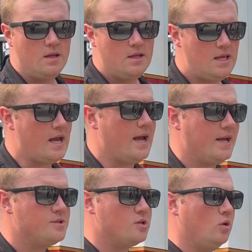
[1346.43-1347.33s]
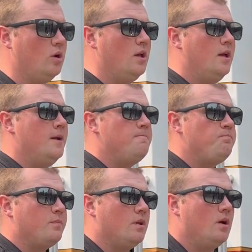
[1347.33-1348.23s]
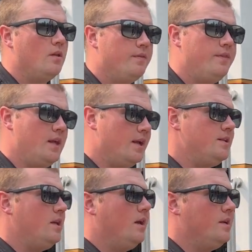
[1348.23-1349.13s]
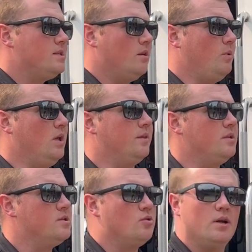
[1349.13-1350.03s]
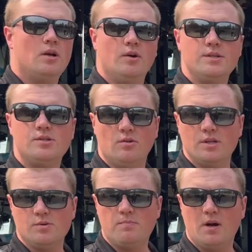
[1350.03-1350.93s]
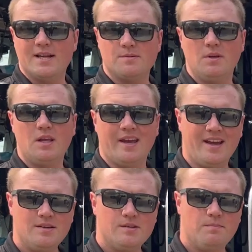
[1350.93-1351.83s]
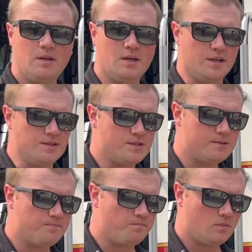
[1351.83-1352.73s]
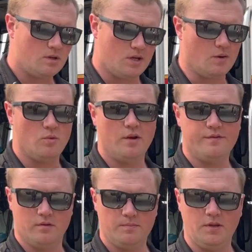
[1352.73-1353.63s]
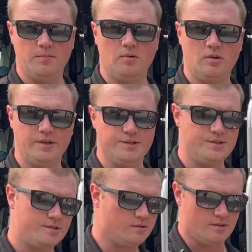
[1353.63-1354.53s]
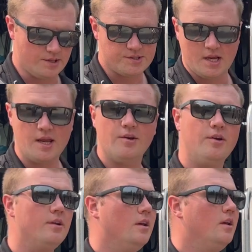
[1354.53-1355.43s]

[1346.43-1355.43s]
Yeah, and so the idea is that we get this truck out as soon as we possibly can, because again, while 4 people is the standard,